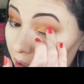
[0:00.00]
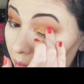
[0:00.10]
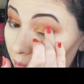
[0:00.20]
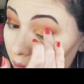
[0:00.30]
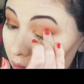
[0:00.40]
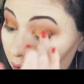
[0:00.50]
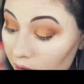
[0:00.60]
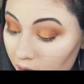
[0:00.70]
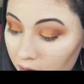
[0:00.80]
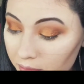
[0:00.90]
him on right
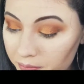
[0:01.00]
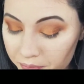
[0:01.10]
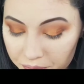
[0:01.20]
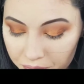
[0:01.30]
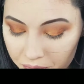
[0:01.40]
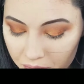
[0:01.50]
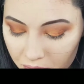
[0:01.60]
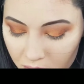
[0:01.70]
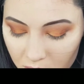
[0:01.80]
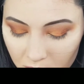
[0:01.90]
here.
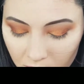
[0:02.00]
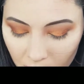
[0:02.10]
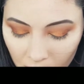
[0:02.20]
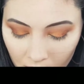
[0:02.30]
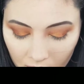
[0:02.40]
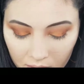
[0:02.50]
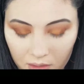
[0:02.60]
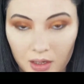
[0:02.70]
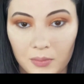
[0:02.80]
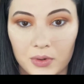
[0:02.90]
And
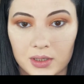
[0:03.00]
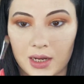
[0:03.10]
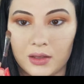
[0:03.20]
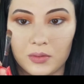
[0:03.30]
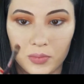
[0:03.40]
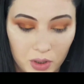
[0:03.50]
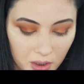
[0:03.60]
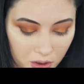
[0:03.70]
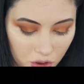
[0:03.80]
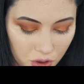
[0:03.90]
then I'm going to take the
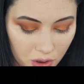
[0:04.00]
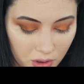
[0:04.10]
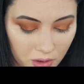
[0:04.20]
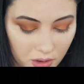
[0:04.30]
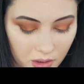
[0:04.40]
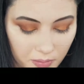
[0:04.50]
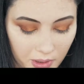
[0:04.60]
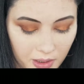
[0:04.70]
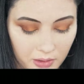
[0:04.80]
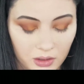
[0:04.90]
brush, dip
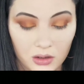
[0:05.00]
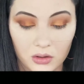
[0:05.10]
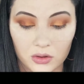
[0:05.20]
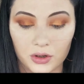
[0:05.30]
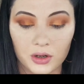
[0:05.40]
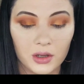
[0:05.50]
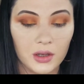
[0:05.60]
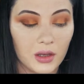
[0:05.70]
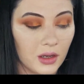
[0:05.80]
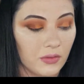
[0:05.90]
back in the color,
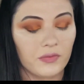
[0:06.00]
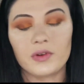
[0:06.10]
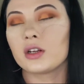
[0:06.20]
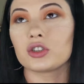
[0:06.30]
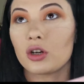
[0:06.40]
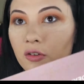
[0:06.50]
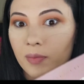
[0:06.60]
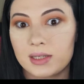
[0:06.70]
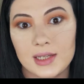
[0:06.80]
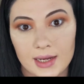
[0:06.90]
and finish off my
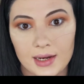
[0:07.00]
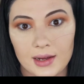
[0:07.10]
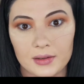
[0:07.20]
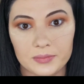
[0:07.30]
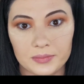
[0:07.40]
second eye.